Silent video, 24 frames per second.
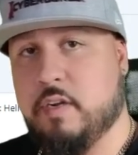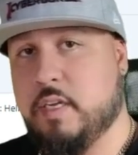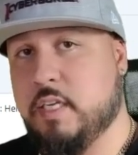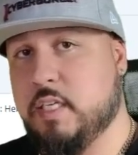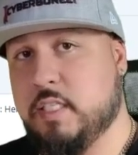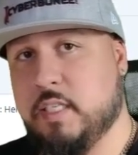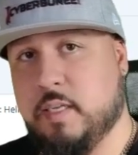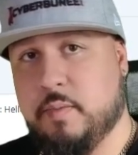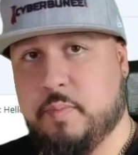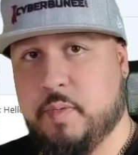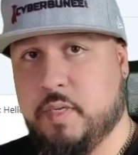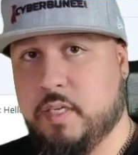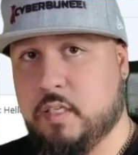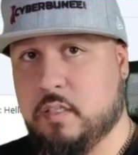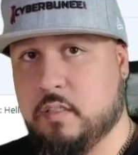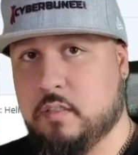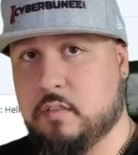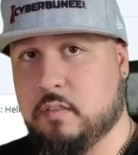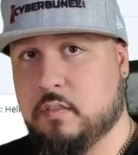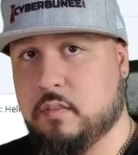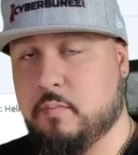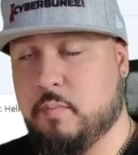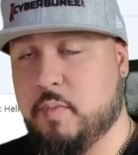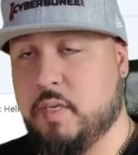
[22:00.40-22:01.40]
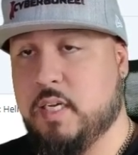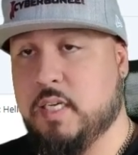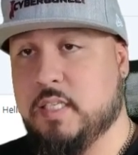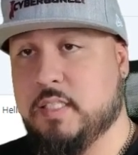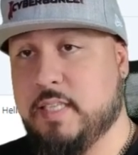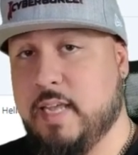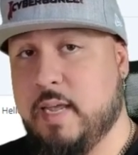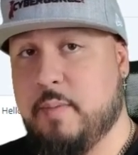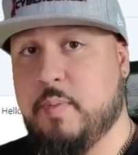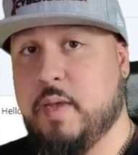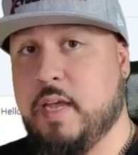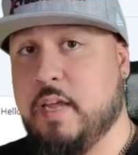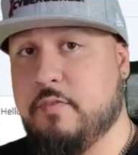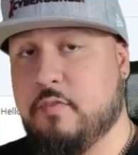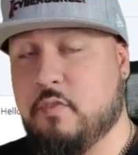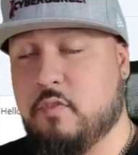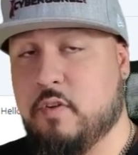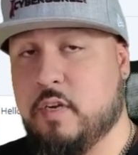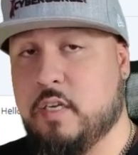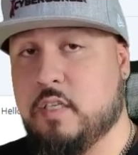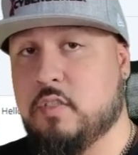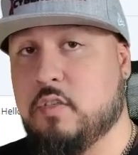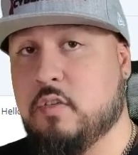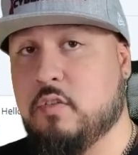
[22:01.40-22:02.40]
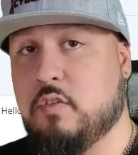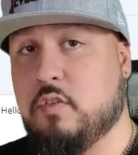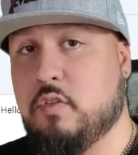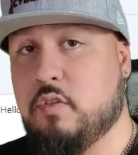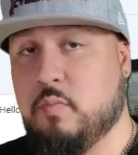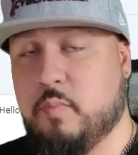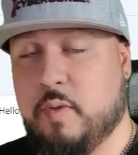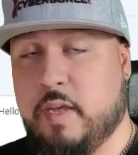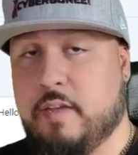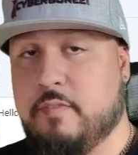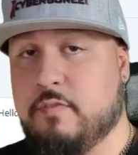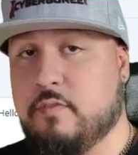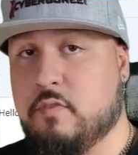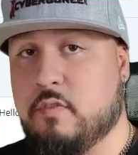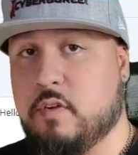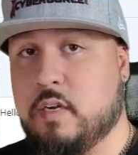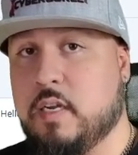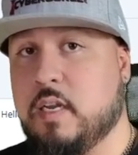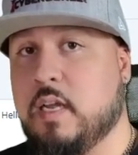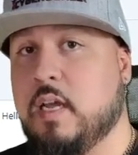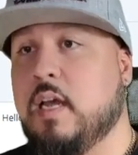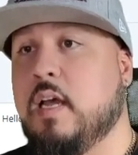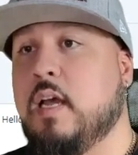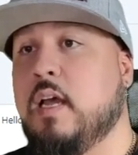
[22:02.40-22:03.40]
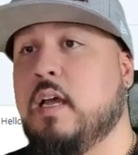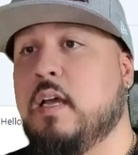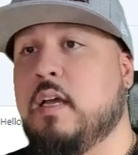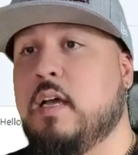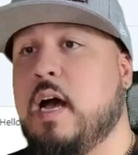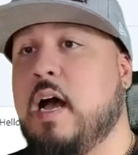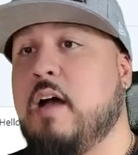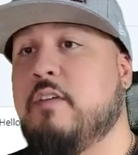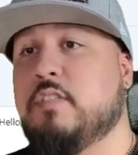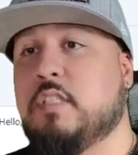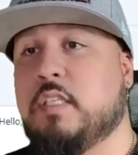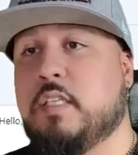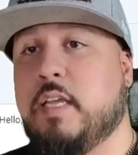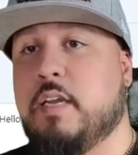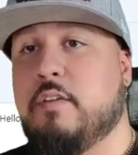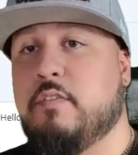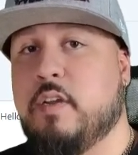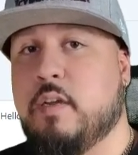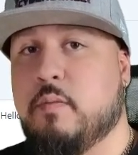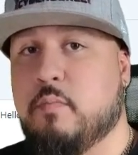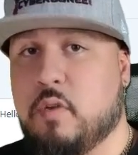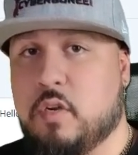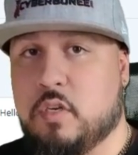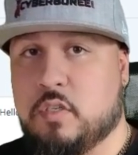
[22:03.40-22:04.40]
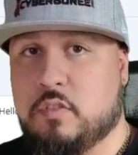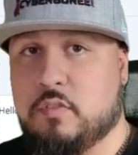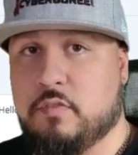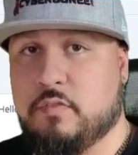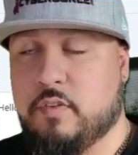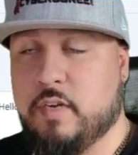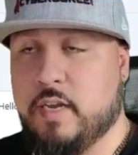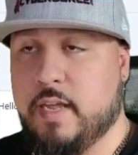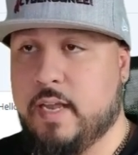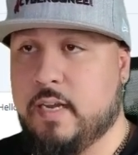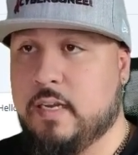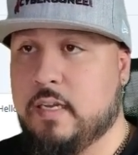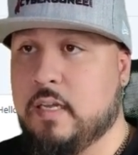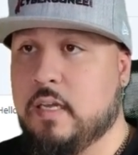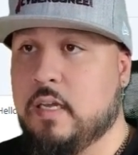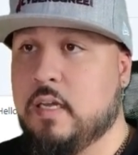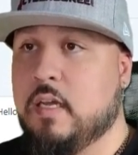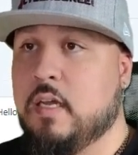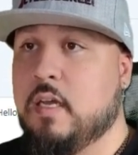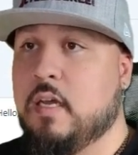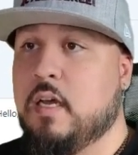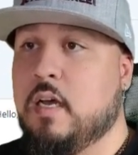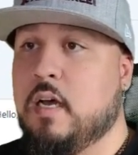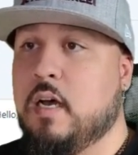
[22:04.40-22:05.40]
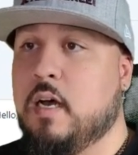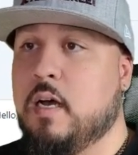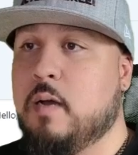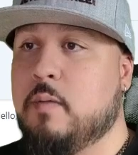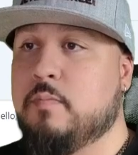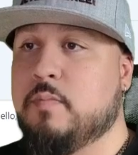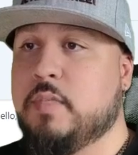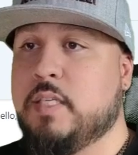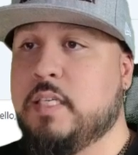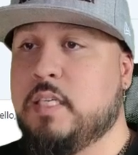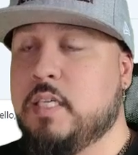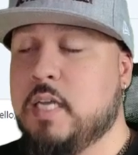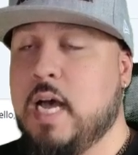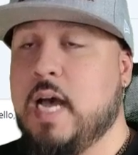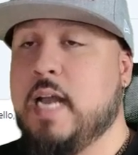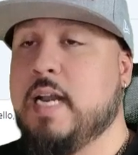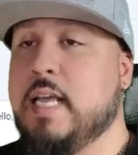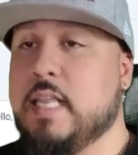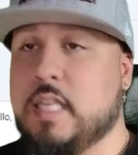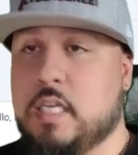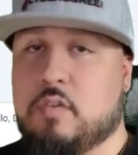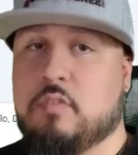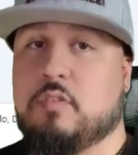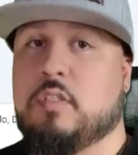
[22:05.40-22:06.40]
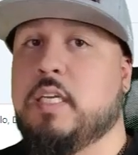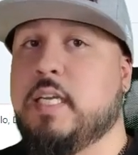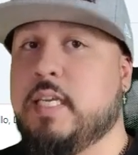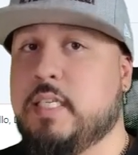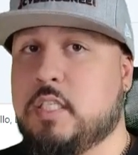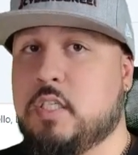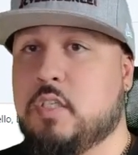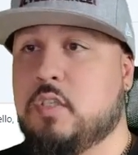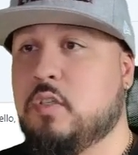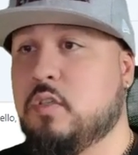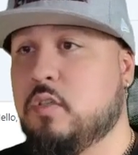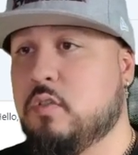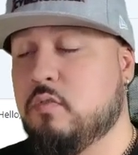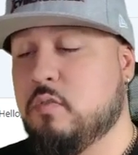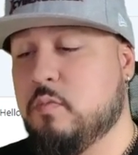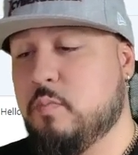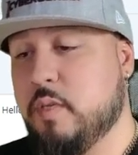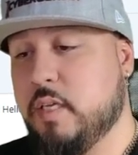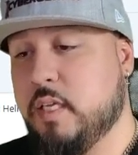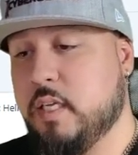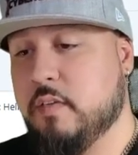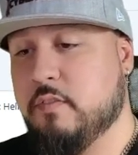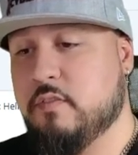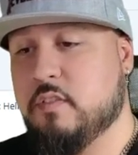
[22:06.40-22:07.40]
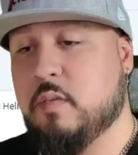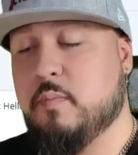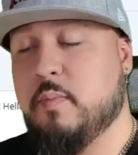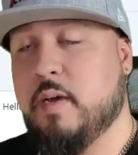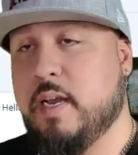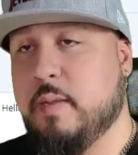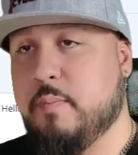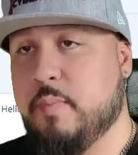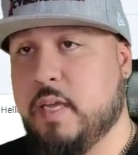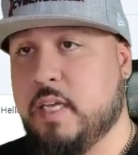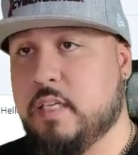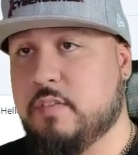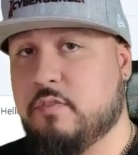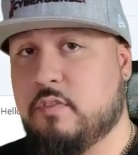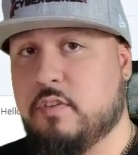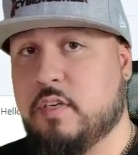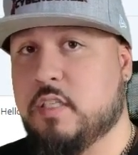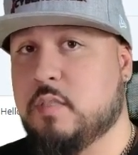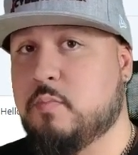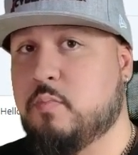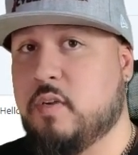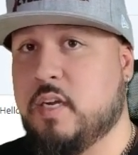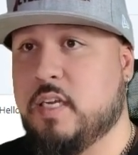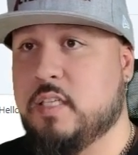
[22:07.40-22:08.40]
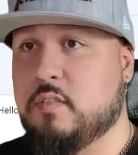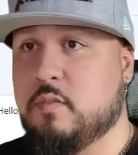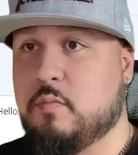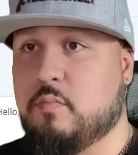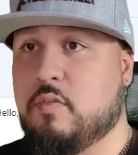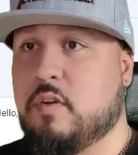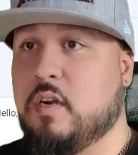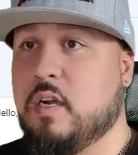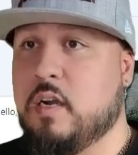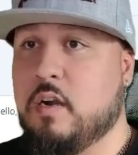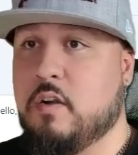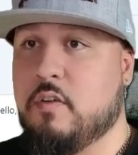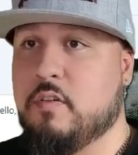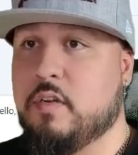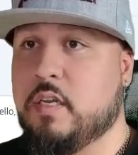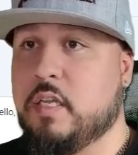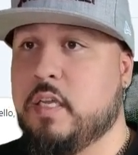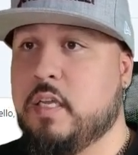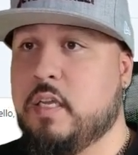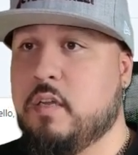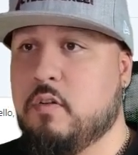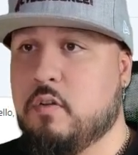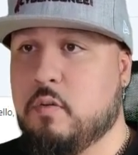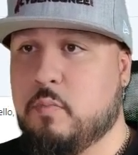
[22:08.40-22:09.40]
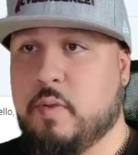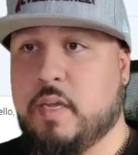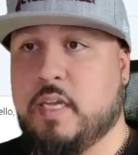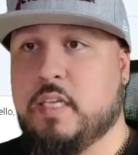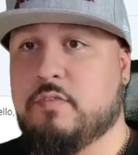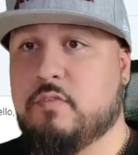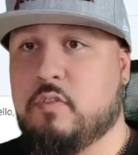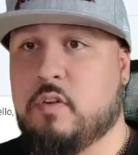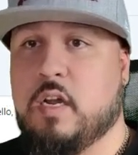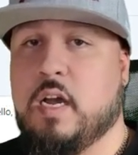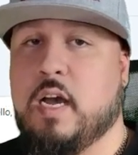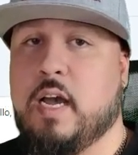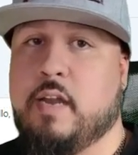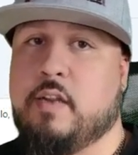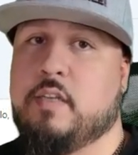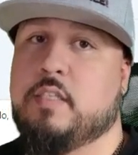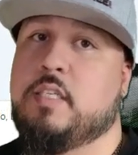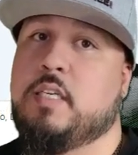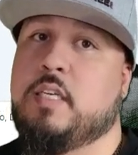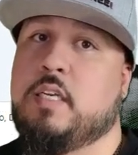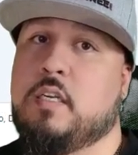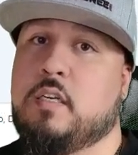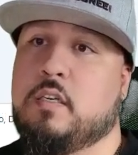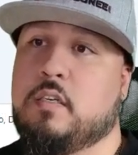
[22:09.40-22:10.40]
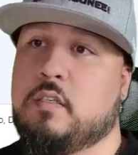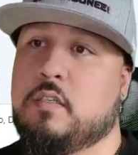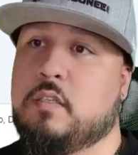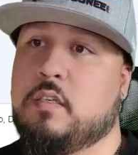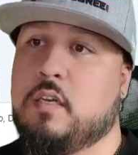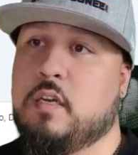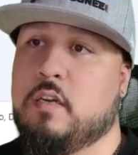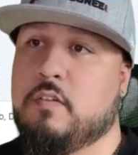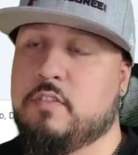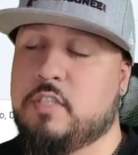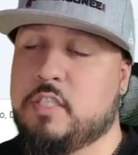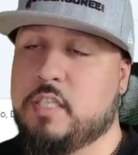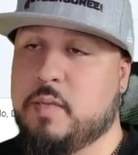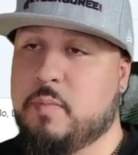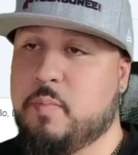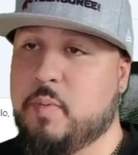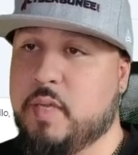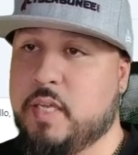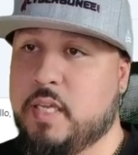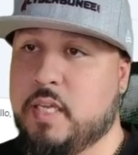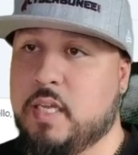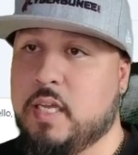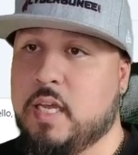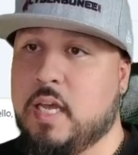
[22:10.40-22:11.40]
shipping, because they paid for it, so you pay for it. Obviously, they reimbursed you for that. The non-ethical thing to do would be if somebody pays for express or priority or pays for a higher tier of shipping,